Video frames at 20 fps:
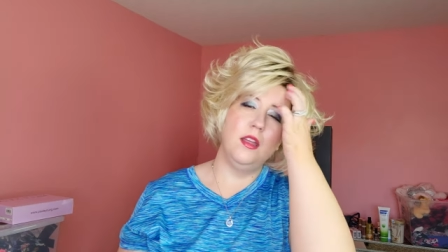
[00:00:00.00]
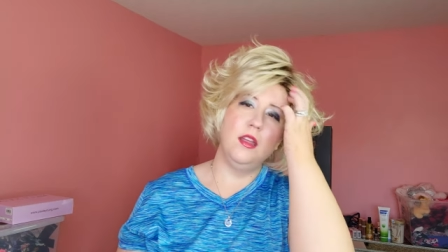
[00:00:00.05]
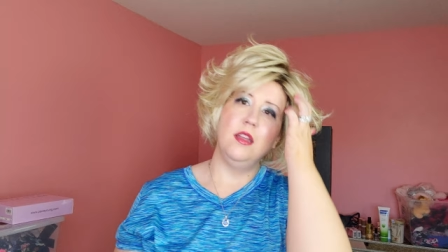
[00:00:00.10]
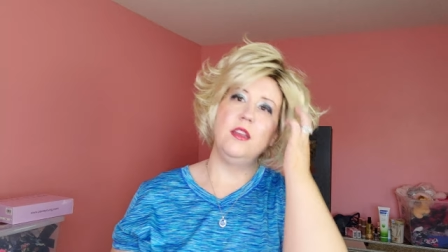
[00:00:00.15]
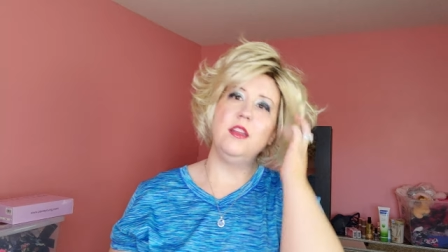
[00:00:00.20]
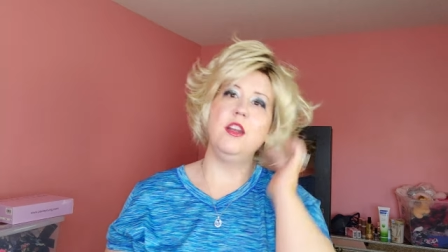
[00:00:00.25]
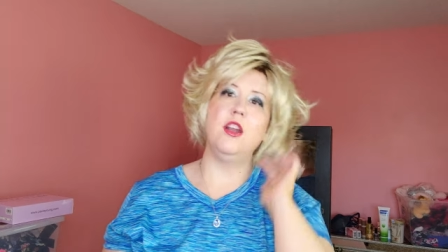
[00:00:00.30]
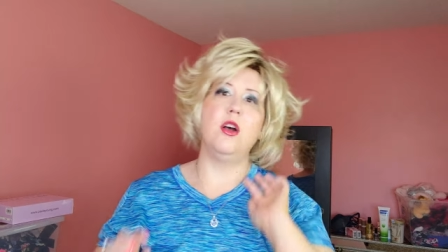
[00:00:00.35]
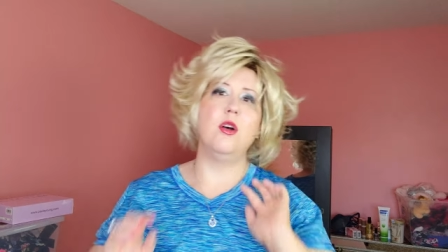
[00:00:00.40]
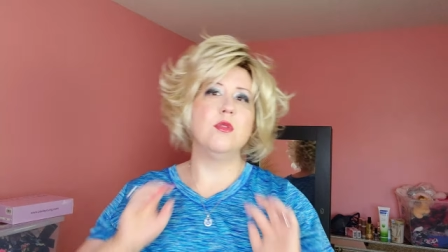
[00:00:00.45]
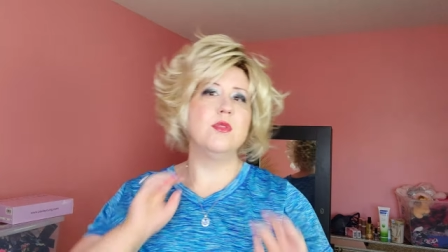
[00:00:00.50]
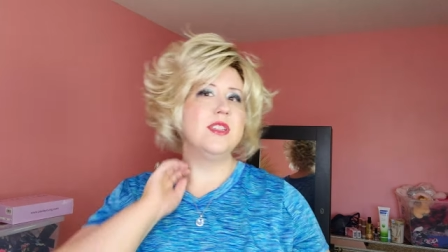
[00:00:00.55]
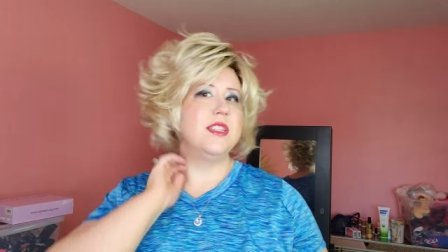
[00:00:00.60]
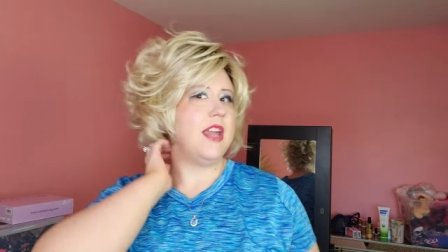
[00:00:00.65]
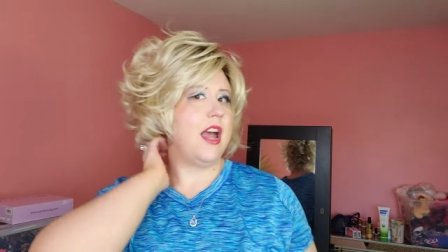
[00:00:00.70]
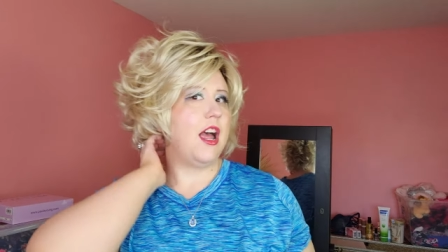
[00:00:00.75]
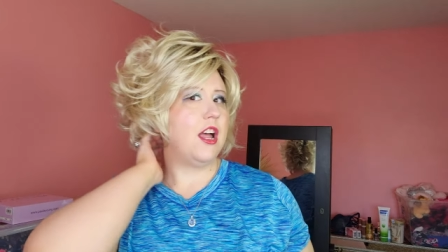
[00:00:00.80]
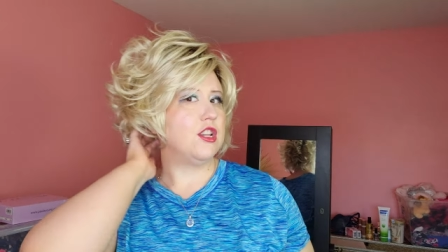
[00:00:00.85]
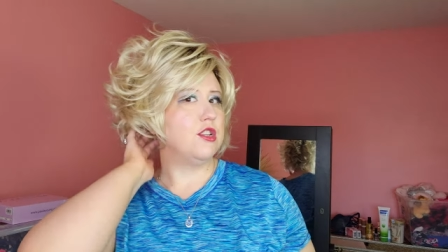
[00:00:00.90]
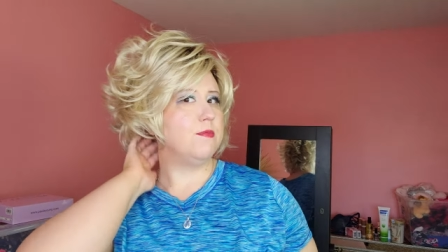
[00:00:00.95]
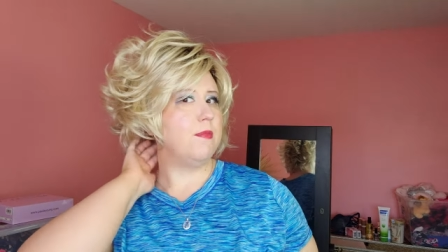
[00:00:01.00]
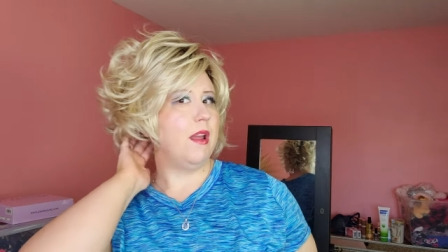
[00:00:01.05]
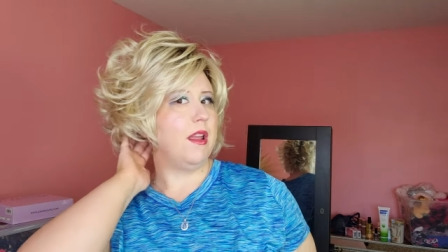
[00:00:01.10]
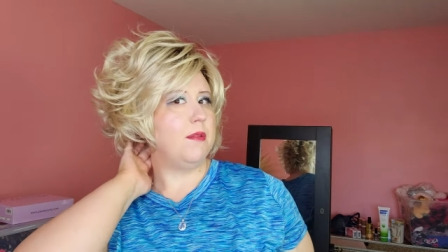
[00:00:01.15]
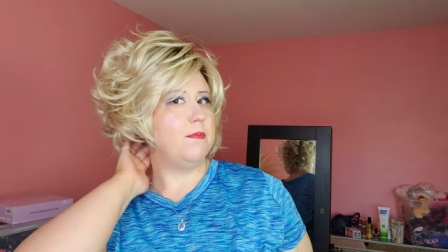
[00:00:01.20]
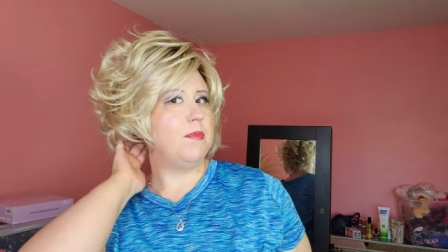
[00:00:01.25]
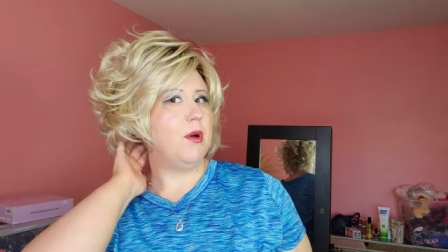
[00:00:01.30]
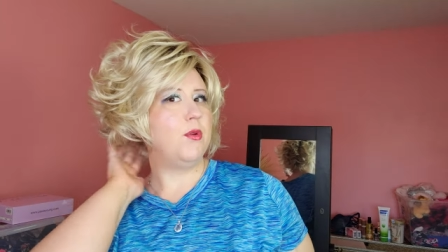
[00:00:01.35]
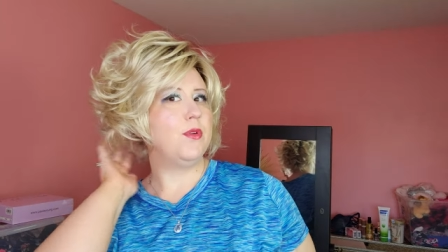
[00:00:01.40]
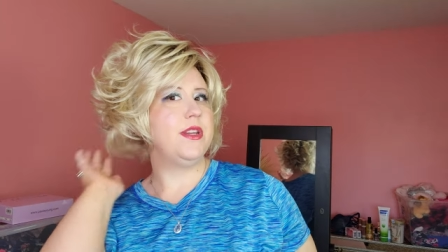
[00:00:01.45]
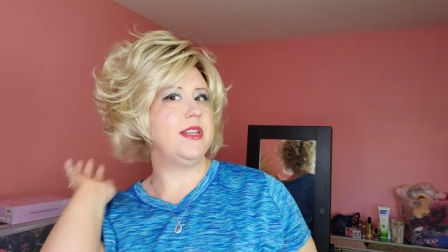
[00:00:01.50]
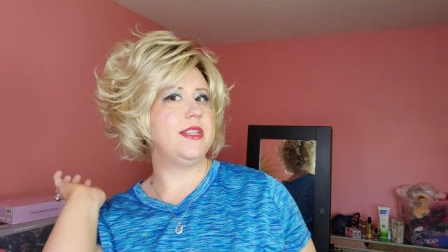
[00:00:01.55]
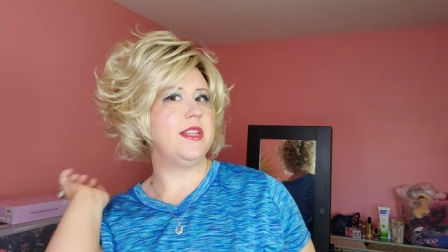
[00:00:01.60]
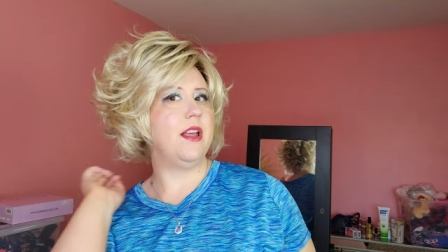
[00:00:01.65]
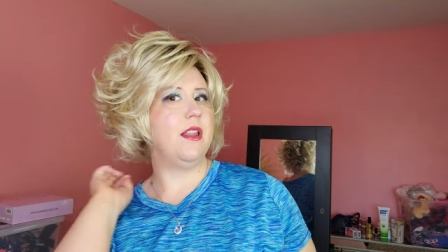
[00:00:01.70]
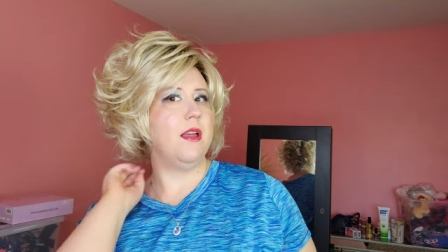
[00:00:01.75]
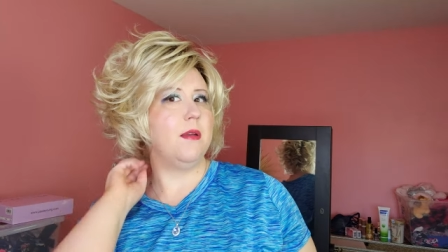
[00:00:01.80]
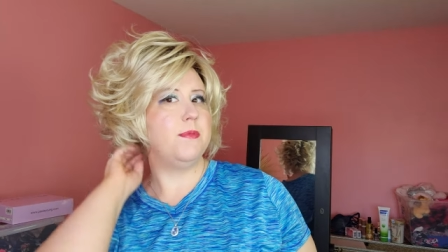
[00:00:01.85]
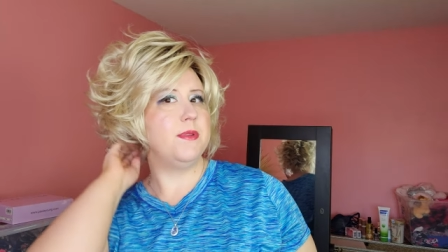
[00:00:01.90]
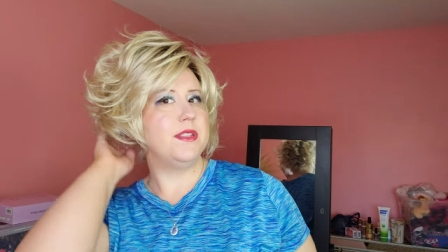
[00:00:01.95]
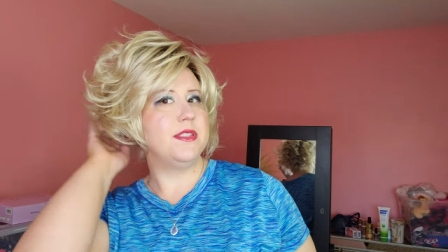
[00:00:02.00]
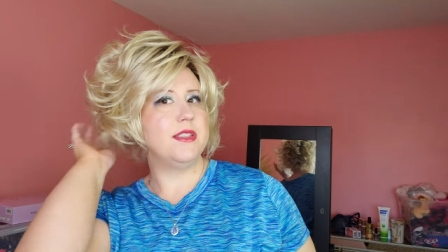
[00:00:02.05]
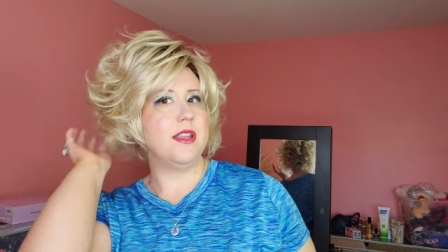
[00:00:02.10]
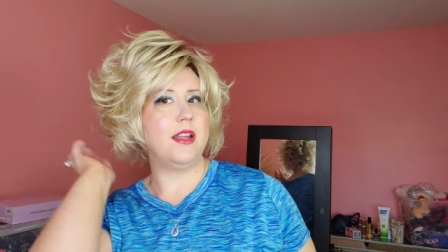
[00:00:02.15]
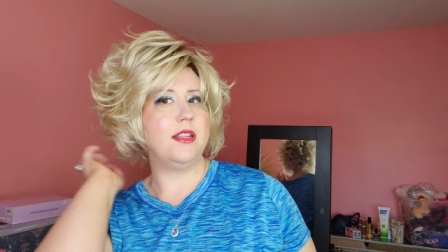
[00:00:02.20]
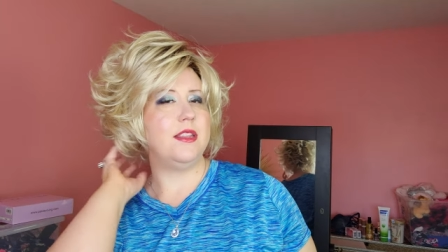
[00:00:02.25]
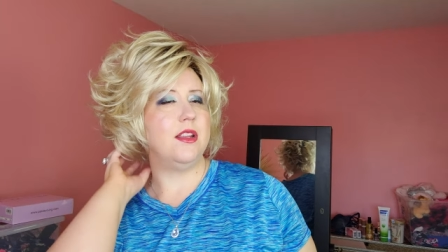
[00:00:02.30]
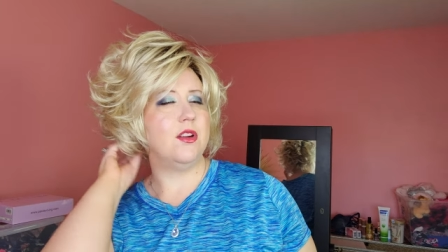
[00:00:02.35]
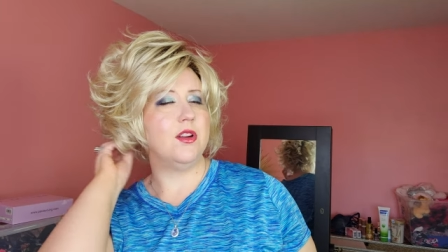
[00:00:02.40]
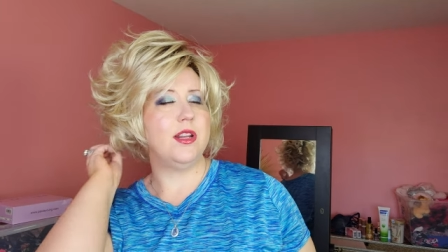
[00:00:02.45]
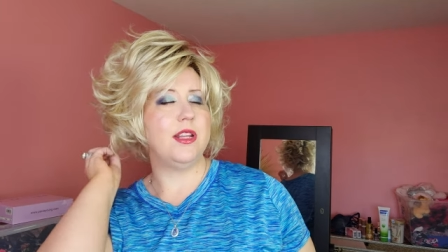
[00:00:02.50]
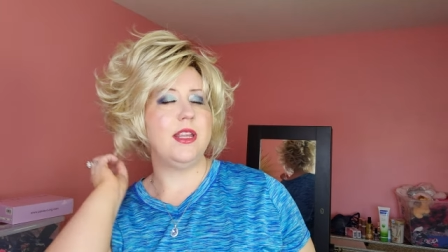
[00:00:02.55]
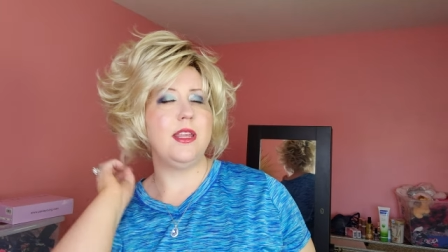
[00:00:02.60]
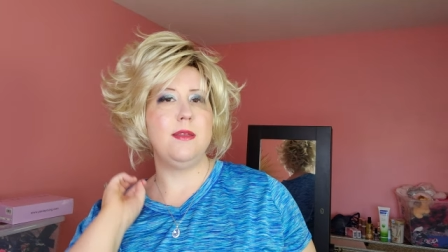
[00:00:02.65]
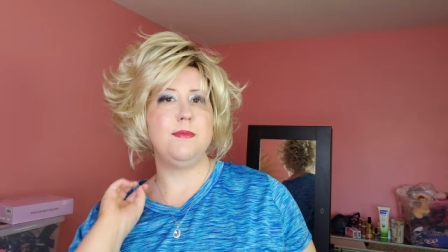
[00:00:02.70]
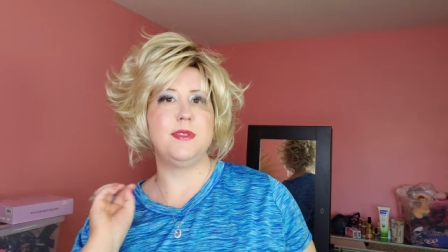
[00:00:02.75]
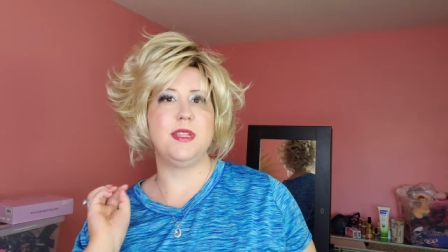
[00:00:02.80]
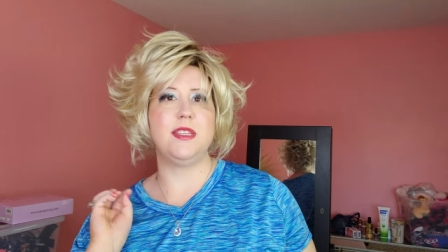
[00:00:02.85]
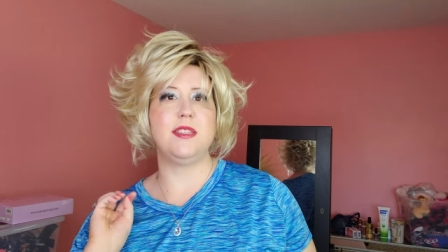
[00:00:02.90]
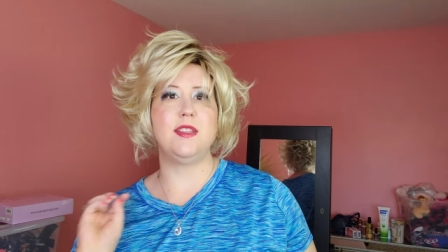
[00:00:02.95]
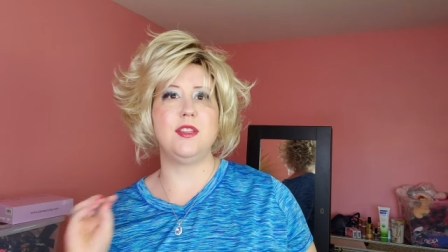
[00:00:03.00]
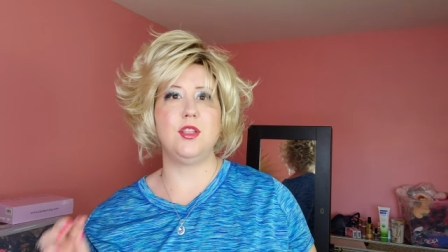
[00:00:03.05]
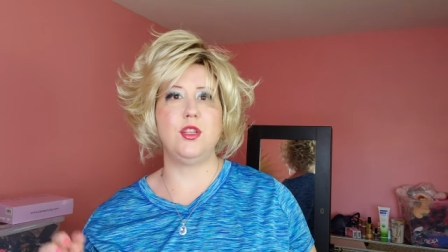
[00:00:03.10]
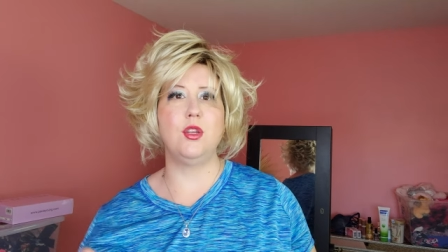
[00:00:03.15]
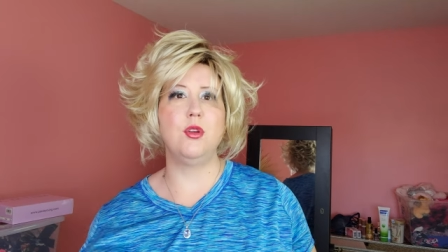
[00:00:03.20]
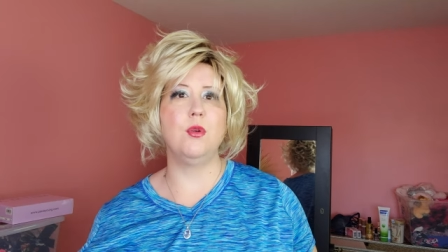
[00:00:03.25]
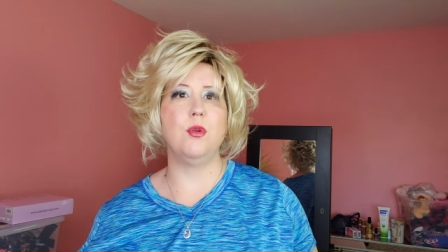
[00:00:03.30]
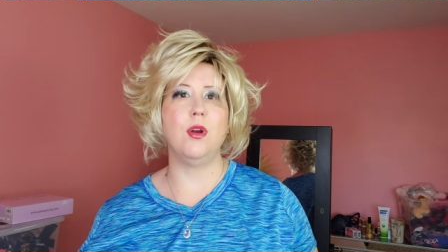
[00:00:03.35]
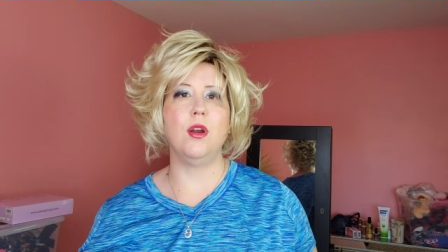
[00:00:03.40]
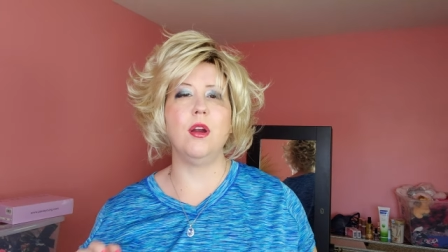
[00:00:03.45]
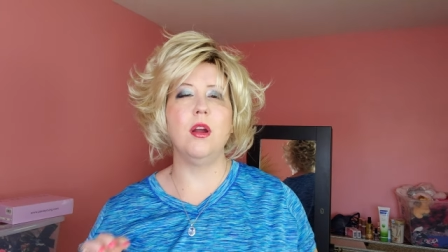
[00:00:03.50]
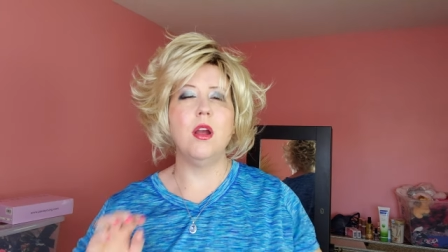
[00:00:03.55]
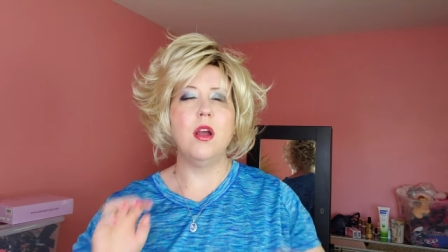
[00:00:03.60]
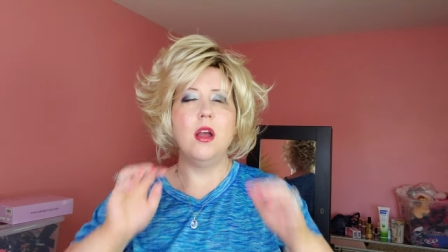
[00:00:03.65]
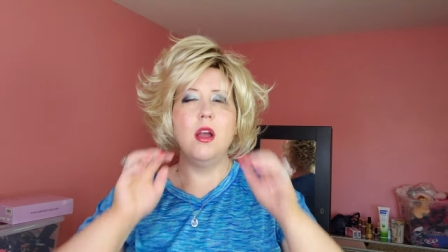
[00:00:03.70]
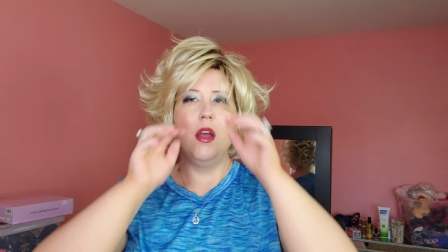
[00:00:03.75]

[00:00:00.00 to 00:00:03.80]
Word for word: you know, stash my ponytail up inside there and it keeps it secure.